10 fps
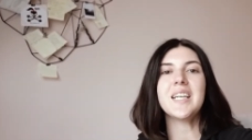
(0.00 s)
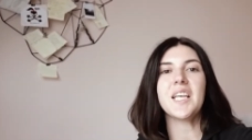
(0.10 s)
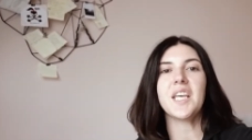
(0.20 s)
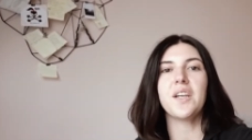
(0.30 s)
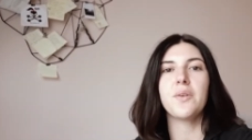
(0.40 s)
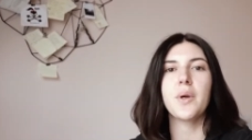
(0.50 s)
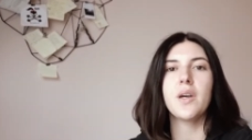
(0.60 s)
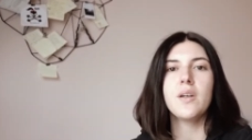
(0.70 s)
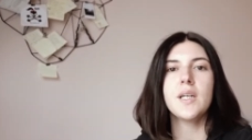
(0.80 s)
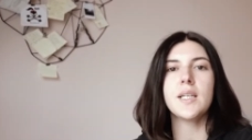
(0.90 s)
Here we
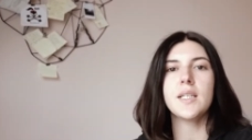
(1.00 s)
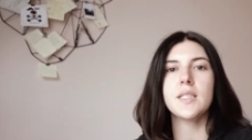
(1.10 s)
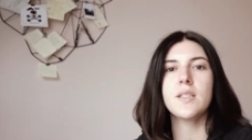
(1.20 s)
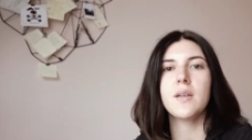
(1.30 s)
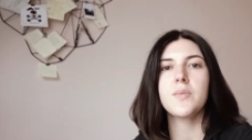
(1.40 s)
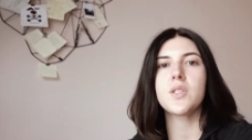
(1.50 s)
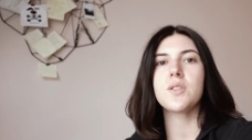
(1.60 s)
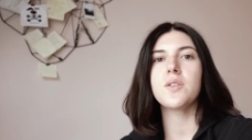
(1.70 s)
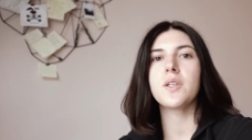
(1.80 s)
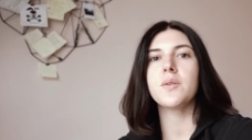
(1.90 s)
are. I'm just
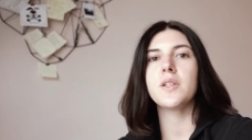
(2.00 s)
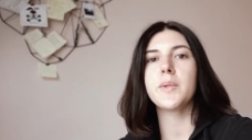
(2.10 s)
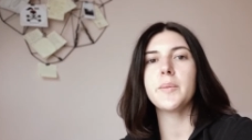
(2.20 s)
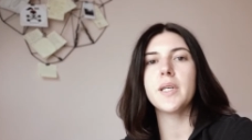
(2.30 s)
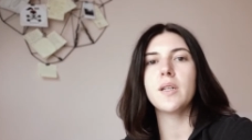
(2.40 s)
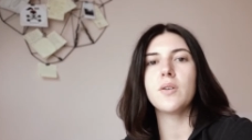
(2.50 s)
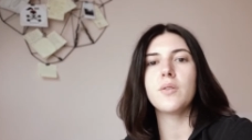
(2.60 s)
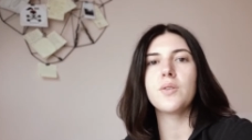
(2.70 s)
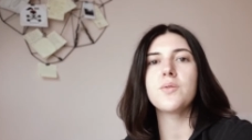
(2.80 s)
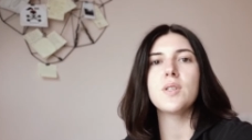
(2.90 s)
doing one of my big
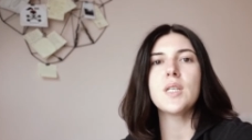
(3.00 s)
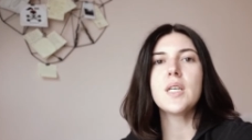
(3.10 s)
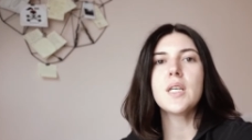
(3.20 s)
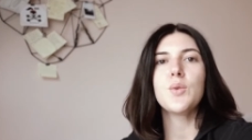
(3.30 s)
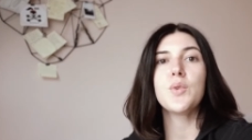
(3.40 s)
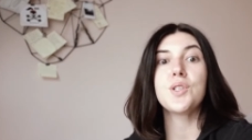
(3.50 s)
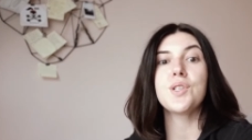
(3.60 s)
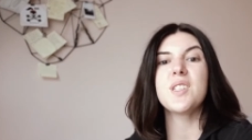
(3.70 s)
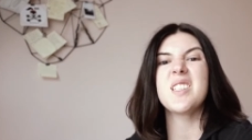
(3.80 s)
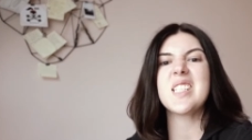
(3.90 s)
no-nos, which
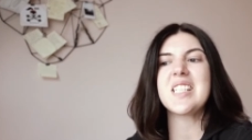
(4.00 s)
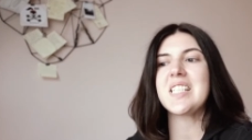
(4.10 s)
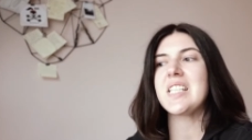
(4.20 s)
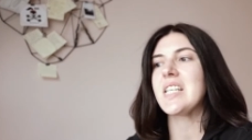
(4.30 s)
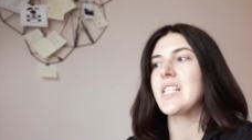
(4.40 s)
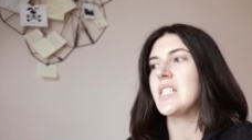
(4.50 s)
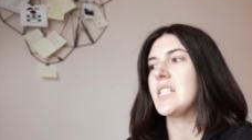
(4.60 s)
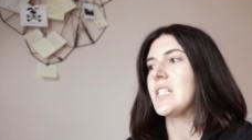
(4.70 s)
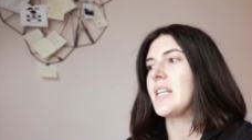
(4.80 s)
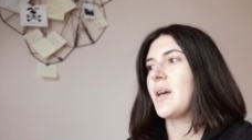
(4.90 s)
is setting
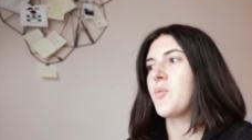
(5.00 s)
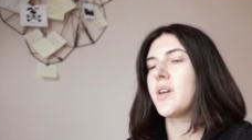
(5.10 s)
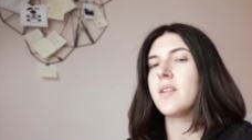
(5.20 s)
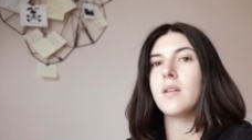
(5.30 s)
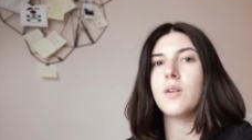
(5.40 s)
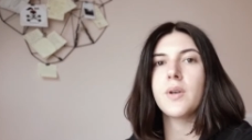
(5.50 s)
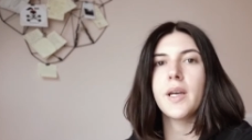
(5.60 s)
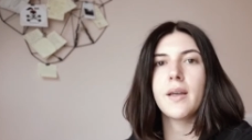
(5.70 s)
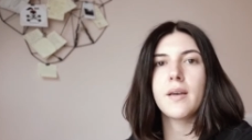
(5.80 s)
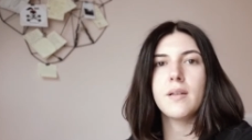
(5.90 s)
the camera at a lower
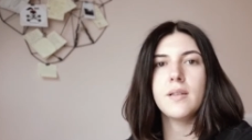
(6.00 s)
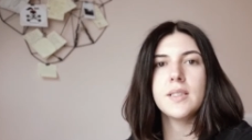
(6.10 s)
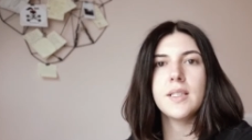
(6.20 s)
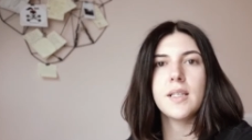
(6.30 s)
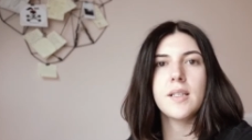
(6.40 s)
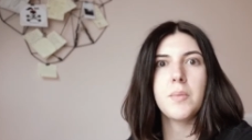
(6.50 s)
angle than